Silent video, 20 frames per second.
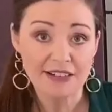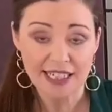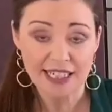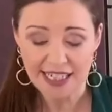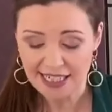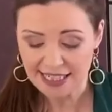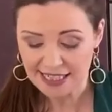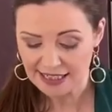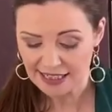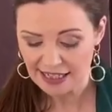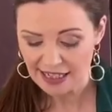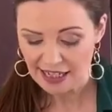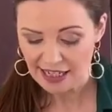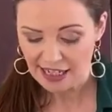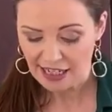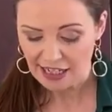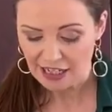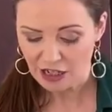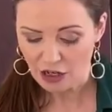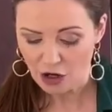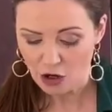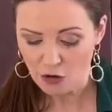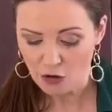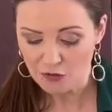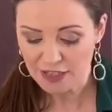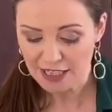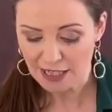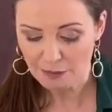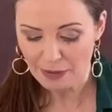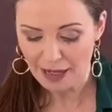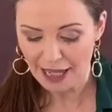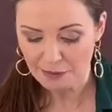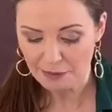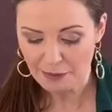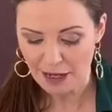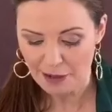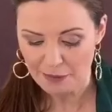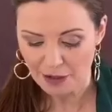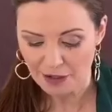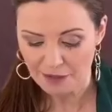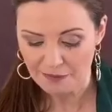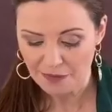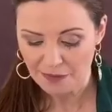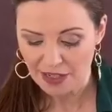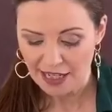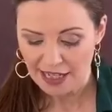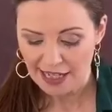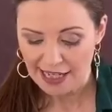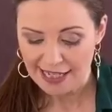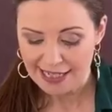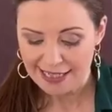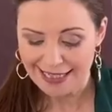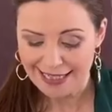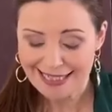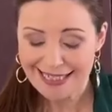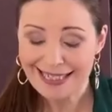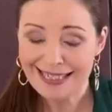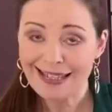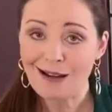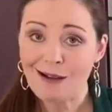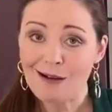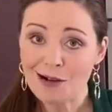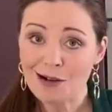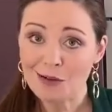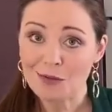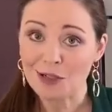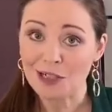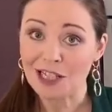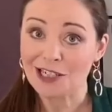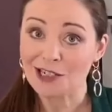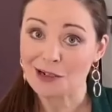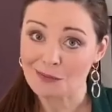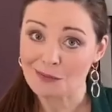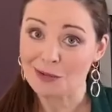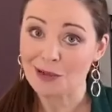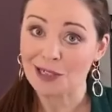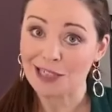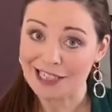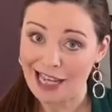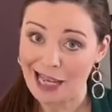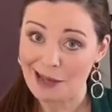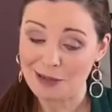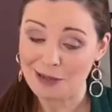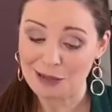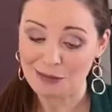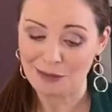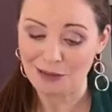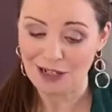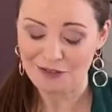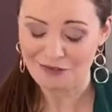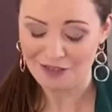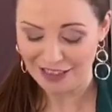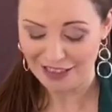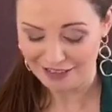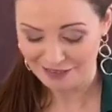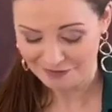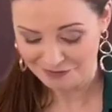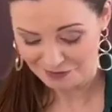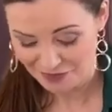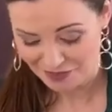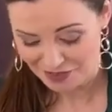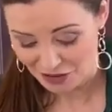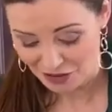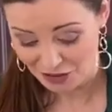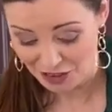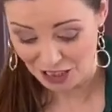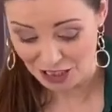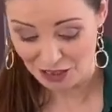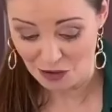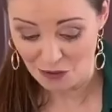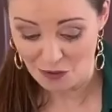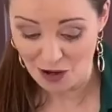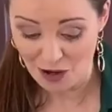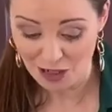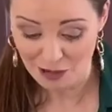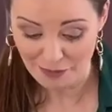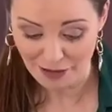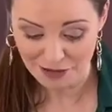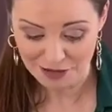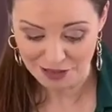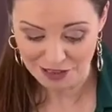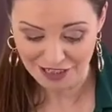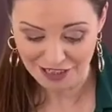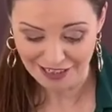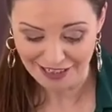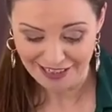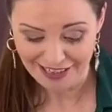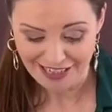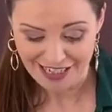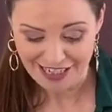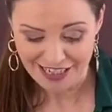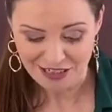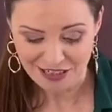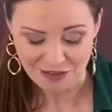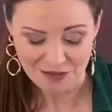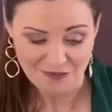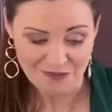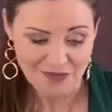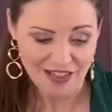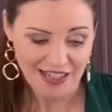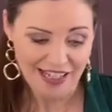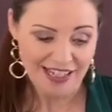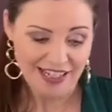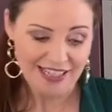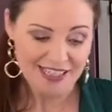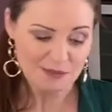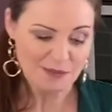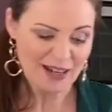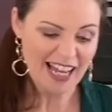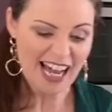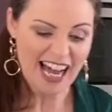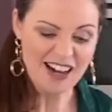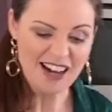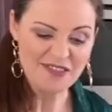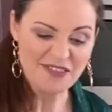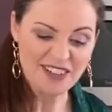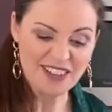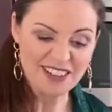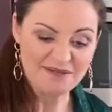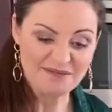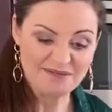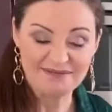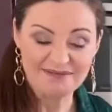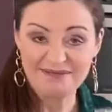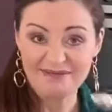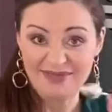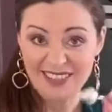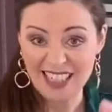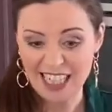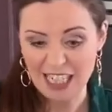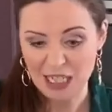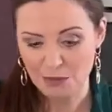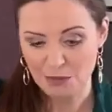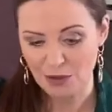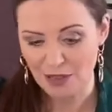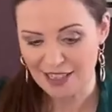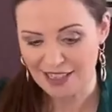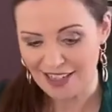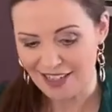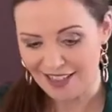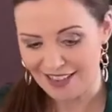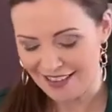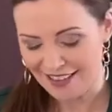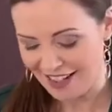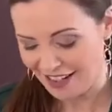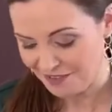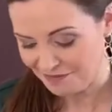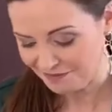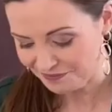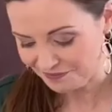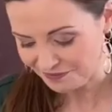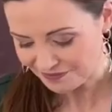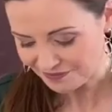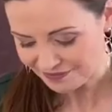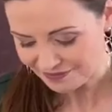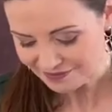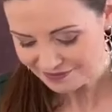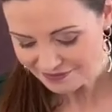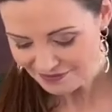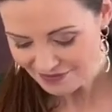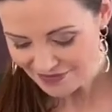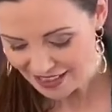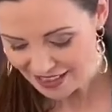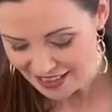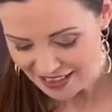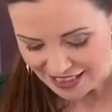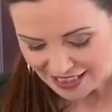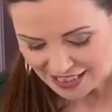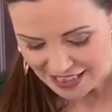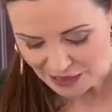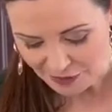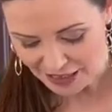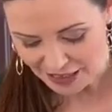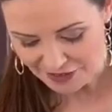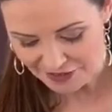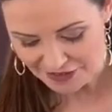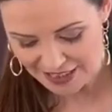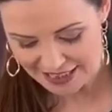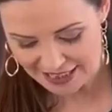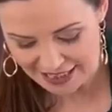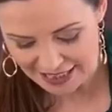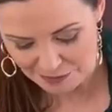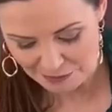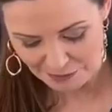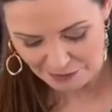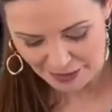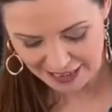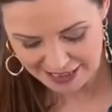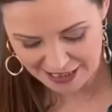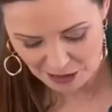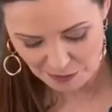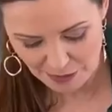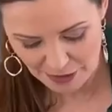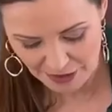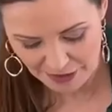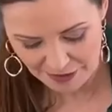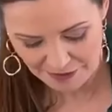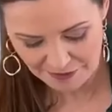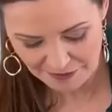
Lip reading: anise, cloves and black pepper. This is the only one you don't put a tablespoon of in, or you'll know all about it. So it's about a half a teaspoon has gone in there. So we give this a little mix up.